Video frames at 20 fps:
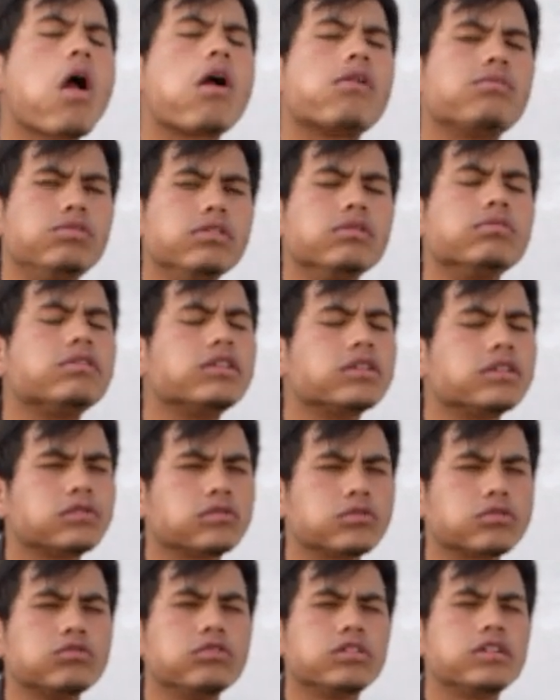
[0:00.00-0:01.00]
people
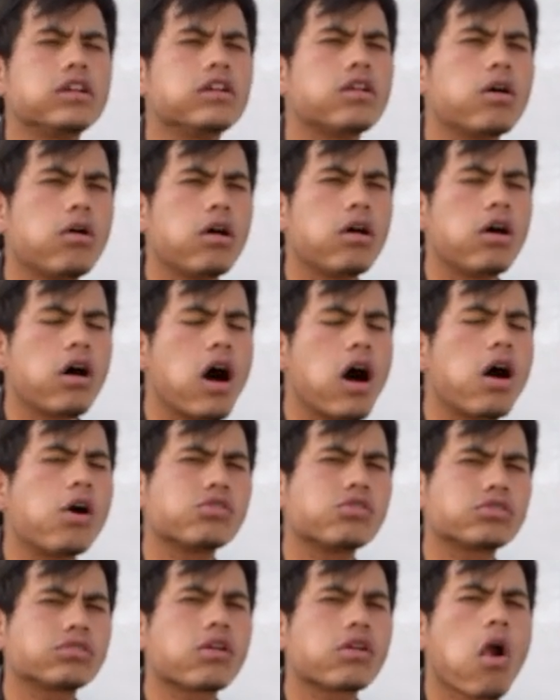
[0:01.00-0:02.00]
visit our house,
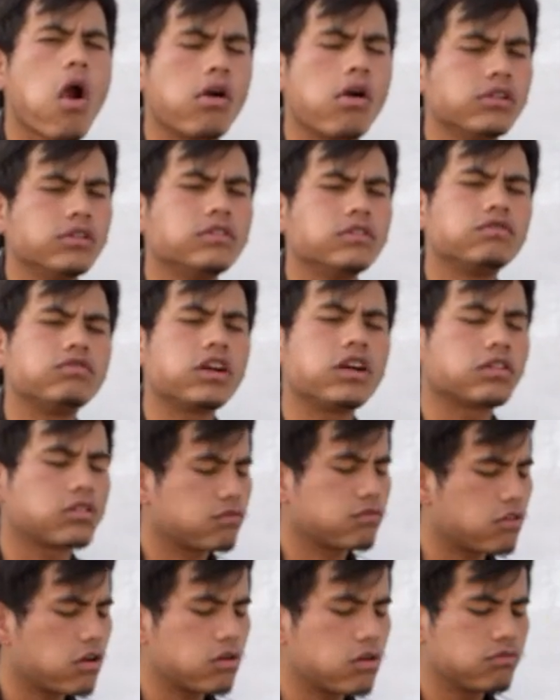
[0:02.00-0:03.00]
first of
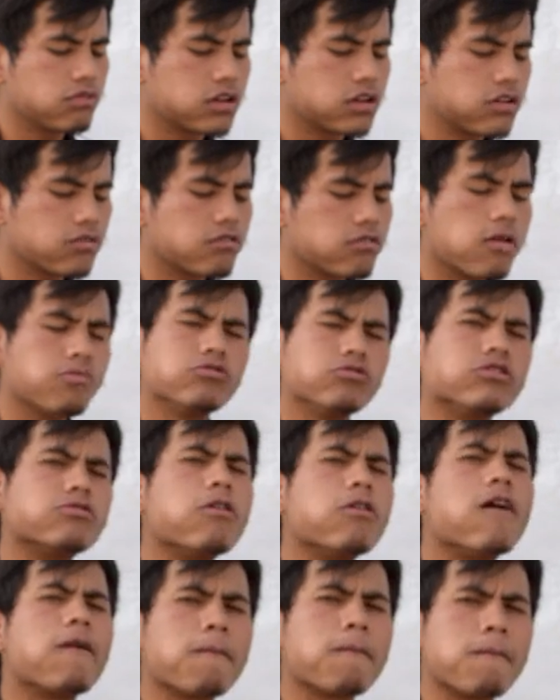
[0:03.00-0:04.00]
all we give them this one.